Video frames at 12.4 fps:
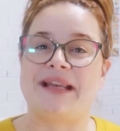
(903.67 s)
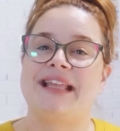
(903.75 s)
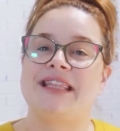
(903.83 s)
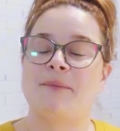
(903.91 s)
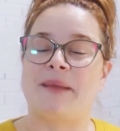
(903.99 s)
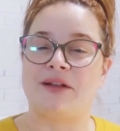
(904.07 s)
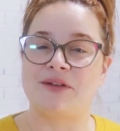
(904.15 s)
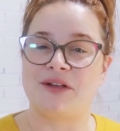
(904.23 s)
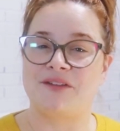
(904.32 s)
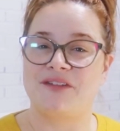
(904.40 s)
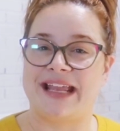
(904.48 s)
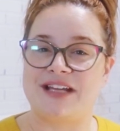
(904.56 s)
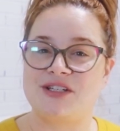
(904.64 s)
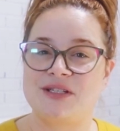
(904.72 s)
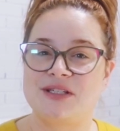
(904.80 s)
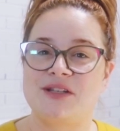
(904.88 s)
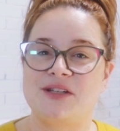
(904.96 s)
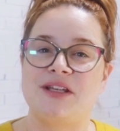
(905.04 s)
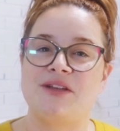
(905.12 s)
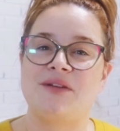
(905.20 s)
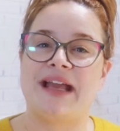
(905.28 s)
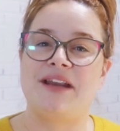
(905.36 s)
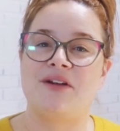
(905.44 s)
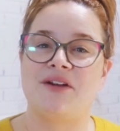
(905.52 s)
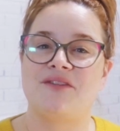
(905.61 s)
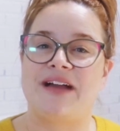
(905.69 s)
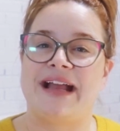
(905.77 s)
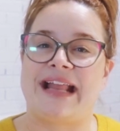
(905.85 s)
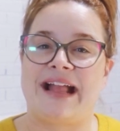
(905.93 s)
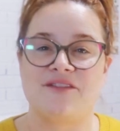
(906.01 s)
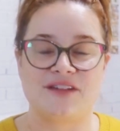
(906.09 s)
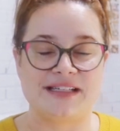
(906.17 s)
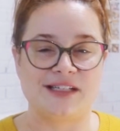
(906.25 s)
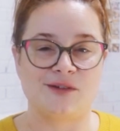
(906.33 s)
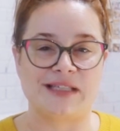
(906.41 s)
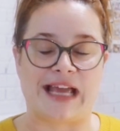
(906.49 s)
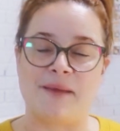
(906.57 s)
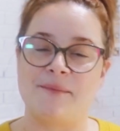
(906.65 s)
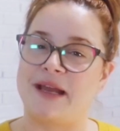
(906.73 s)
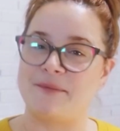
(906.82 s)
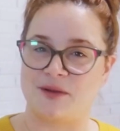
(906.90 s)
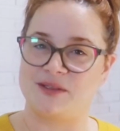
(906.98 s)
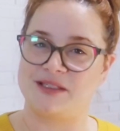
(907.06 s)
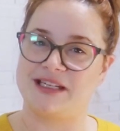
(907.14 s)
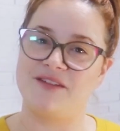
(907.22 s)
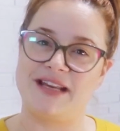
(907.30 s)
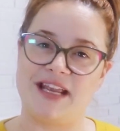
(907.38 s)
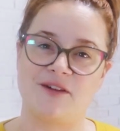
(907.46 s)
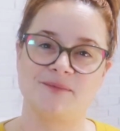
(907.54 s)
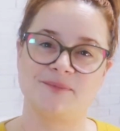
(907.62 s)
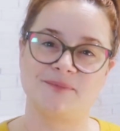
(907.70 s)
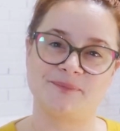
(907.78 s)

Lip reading: and hit the bell notification so that you get notified every single time I post a video.